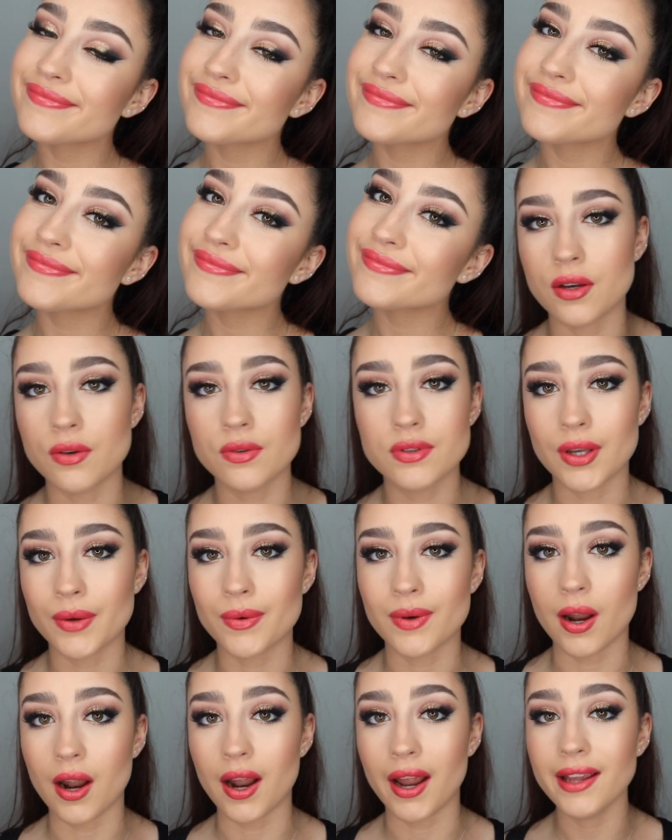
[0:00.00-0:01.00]
It's so, so
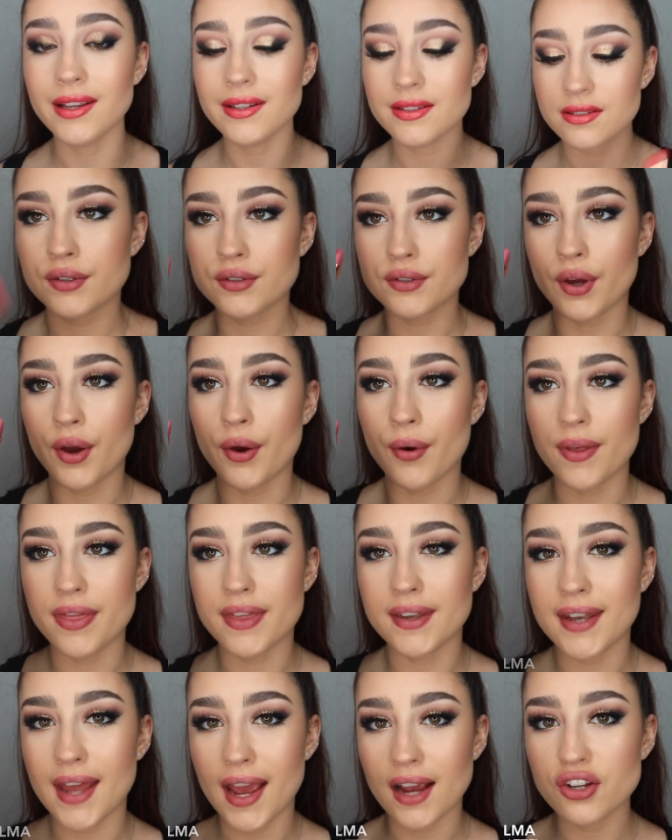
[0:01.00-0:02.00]
nice. So
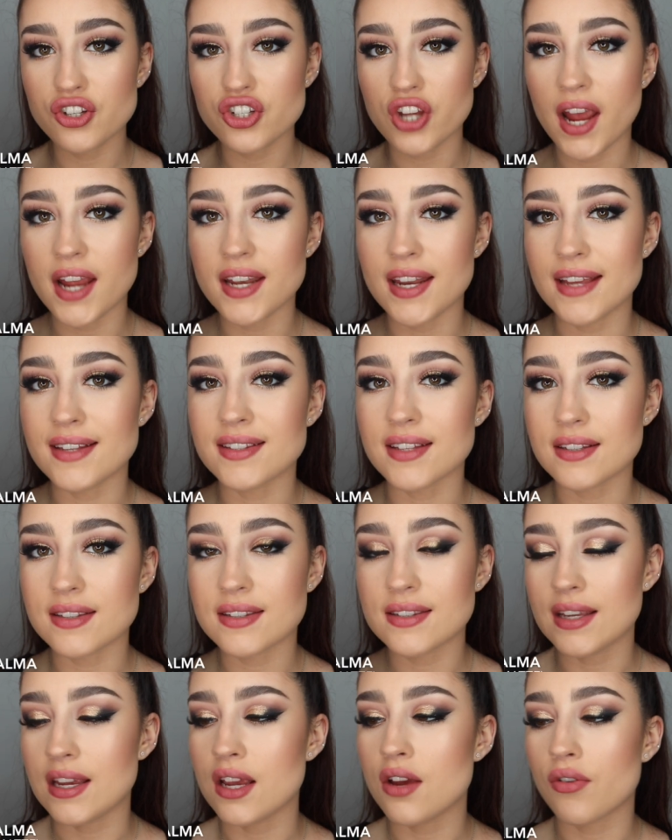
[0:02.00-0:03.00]
the next shade is
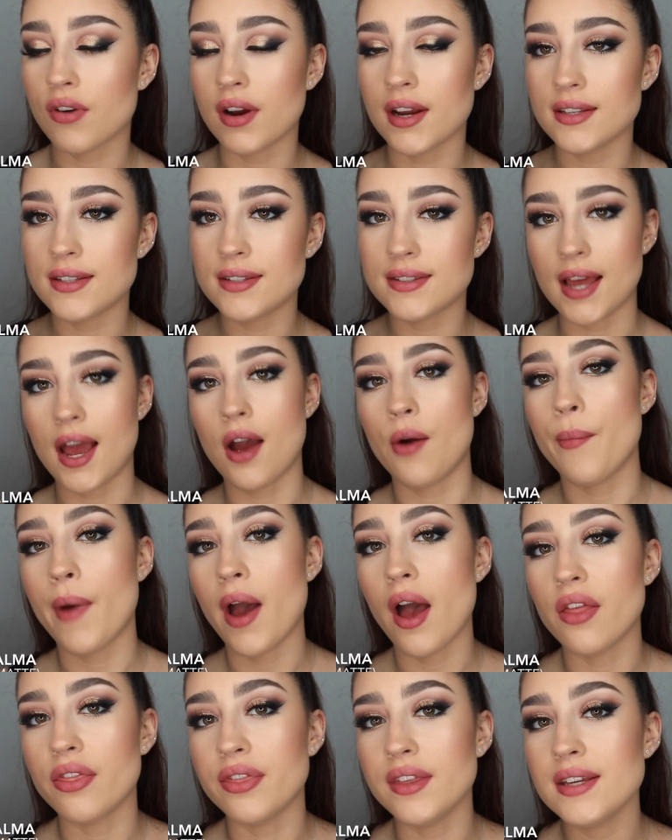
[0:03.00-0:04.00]
Secret
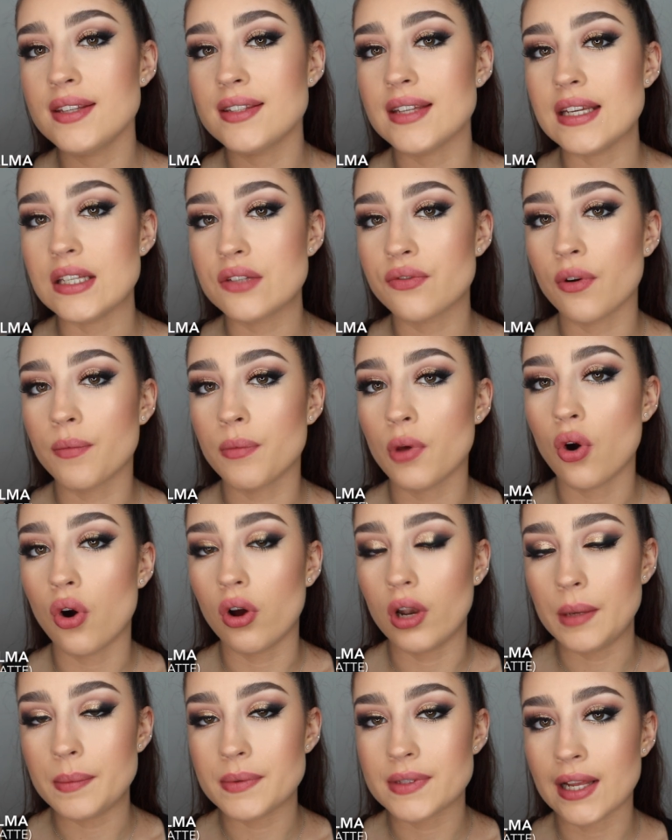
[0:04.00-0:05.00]
Selma. This is from the
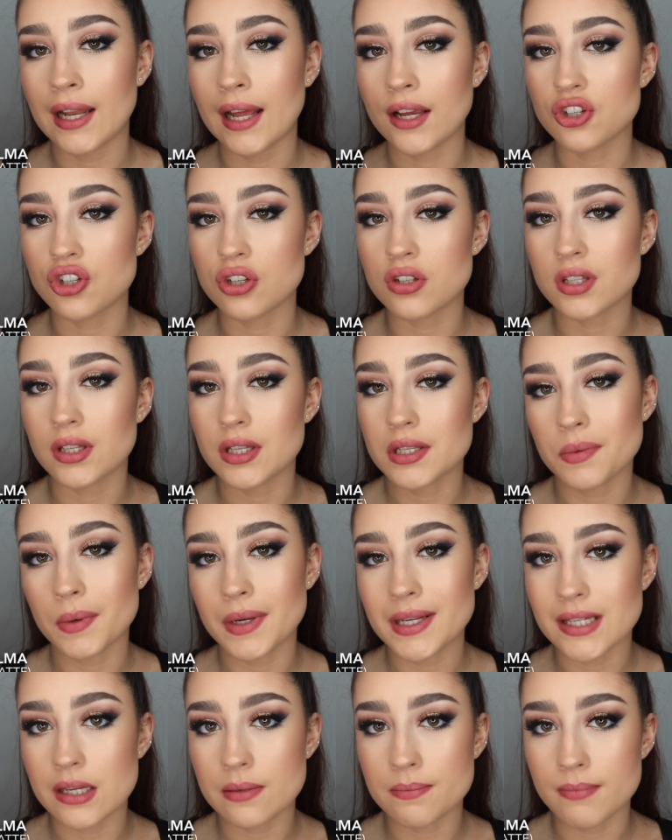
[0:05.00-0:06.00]
Hot Lips collection, so this
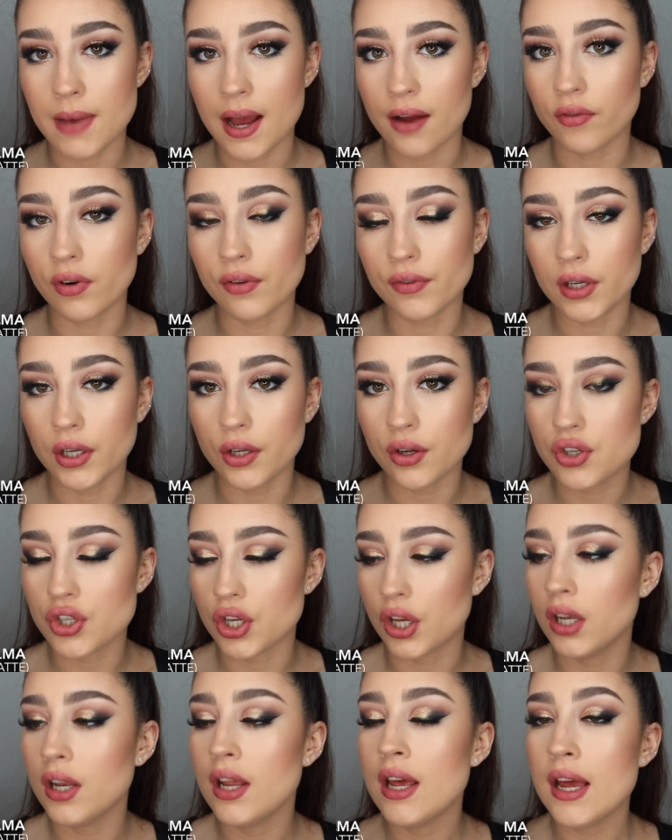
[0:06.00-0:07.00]
one is a matte
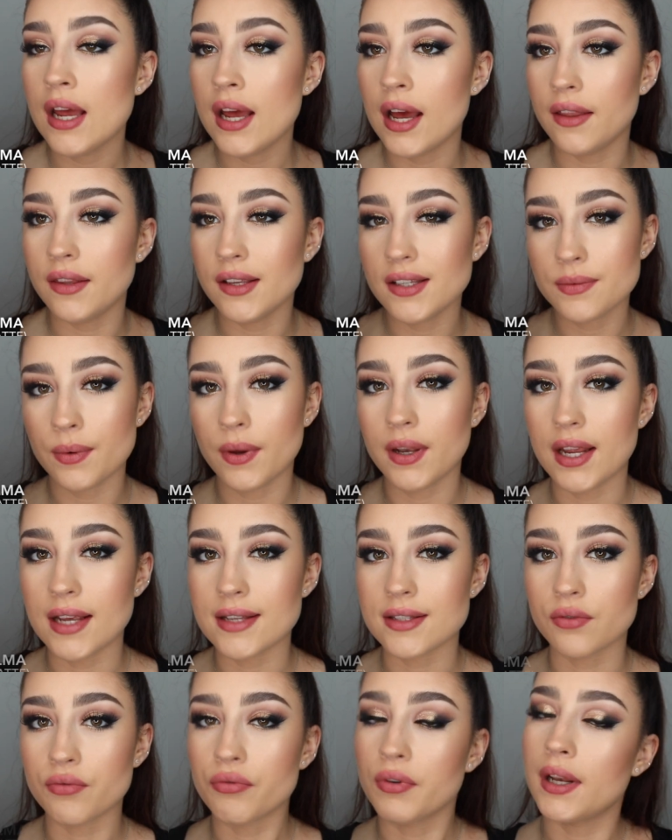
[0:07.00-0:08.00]
revolution, and this one
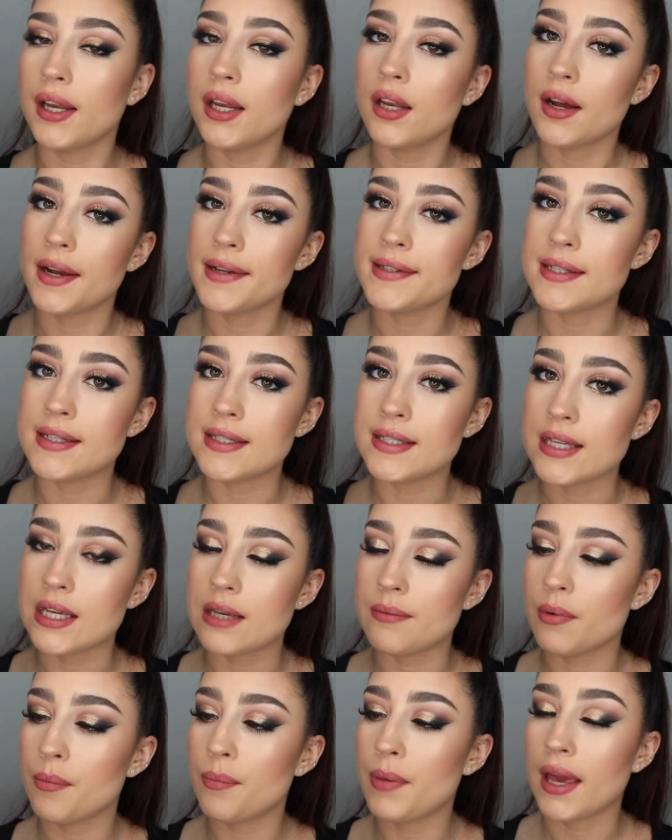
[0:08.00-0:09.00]
is a really nice
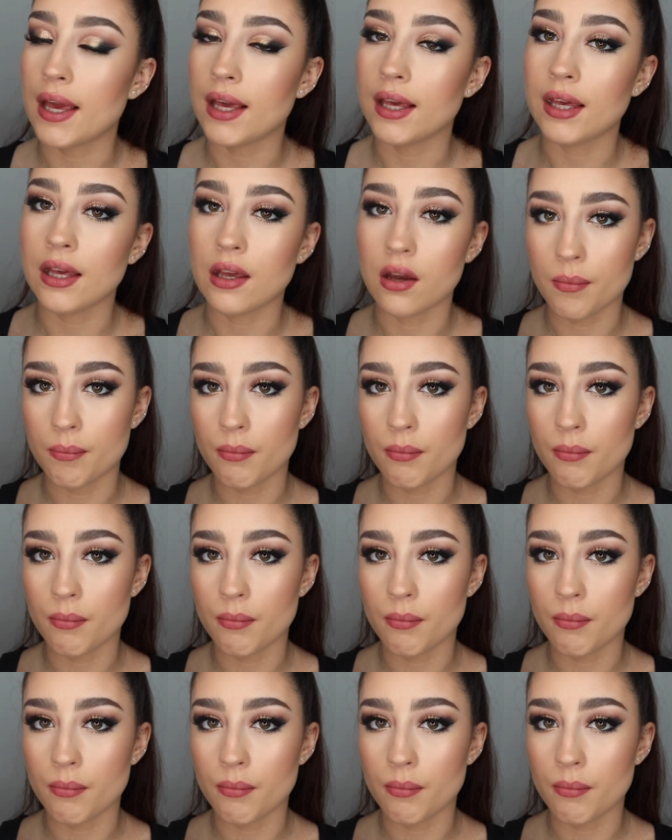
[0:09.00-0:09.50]
deep pinky